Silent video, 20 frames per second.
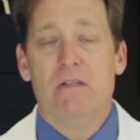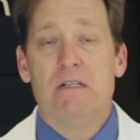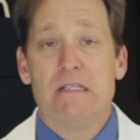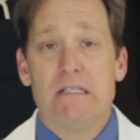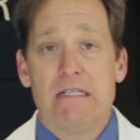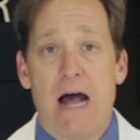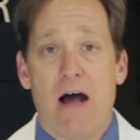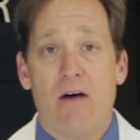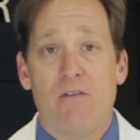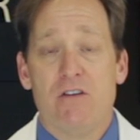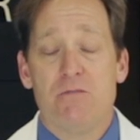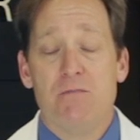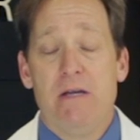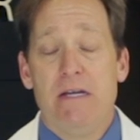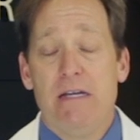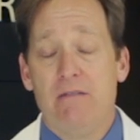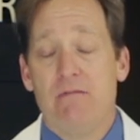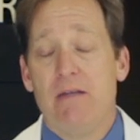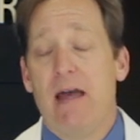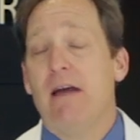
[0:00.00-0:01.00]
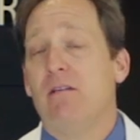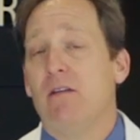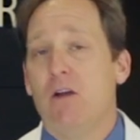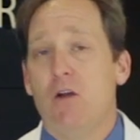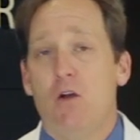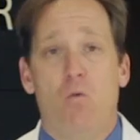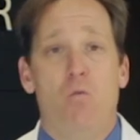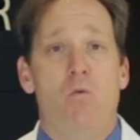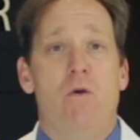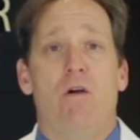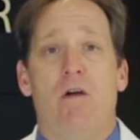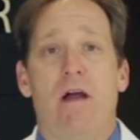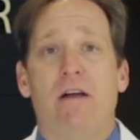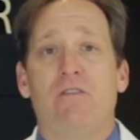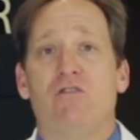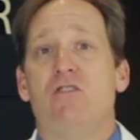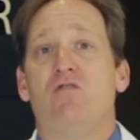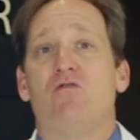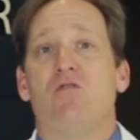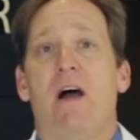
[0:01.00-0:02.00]
Salvage meaning that we are
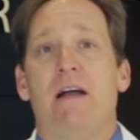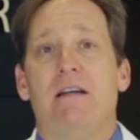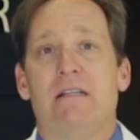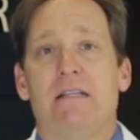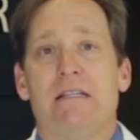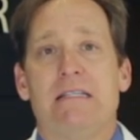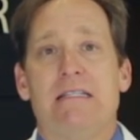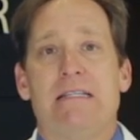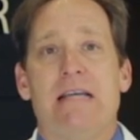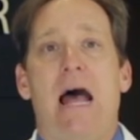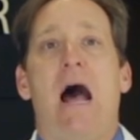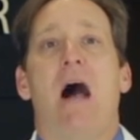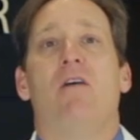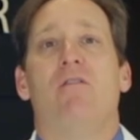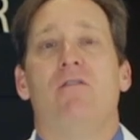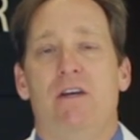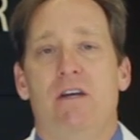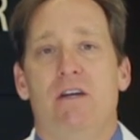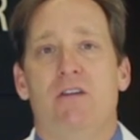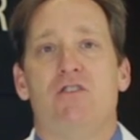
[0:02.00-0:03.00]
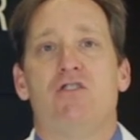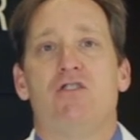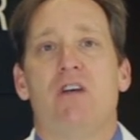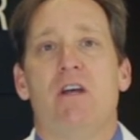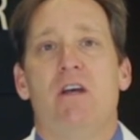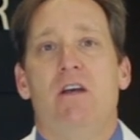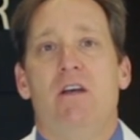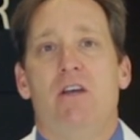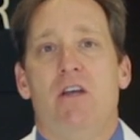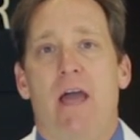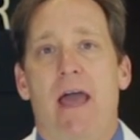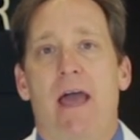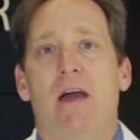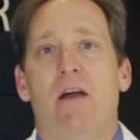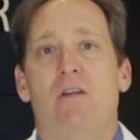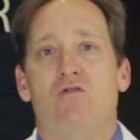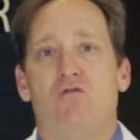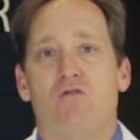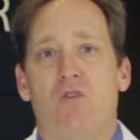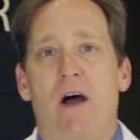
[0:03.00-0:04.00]
actually trying to salvage
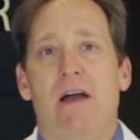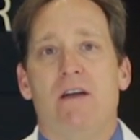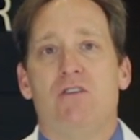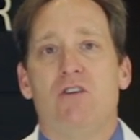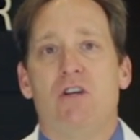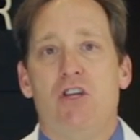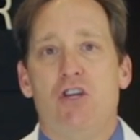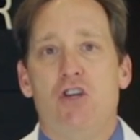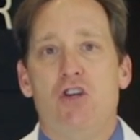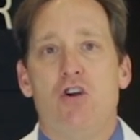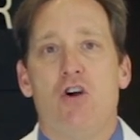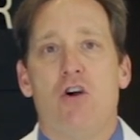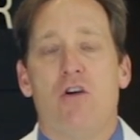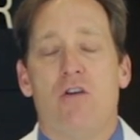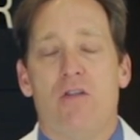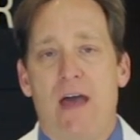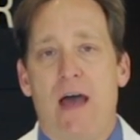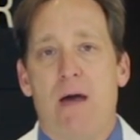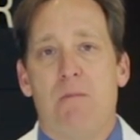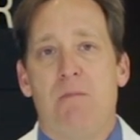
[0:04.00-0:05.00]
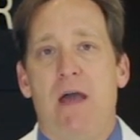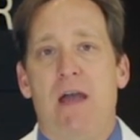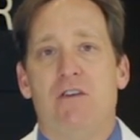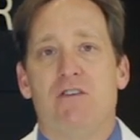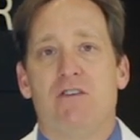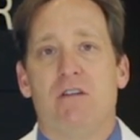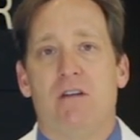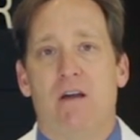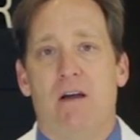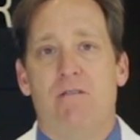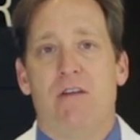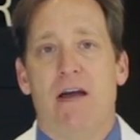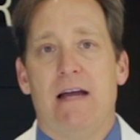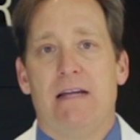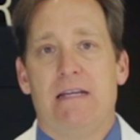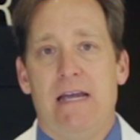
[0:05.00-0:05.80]
and trying to cure that patient of that